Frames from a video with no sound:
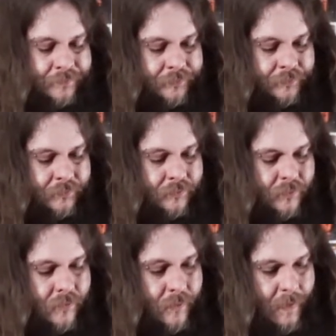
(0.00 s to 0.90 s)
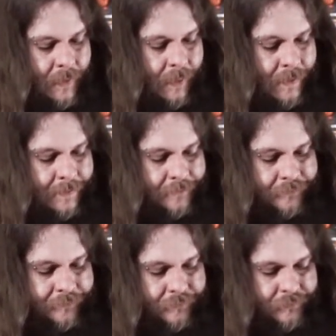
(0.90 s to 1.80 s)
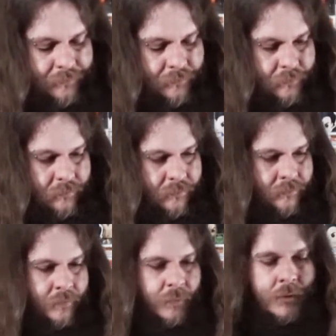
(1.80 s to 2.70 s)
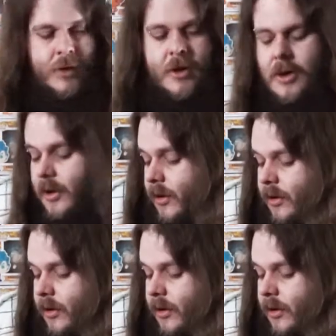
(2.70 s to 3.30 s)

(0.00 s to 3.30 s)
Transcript: [no speech]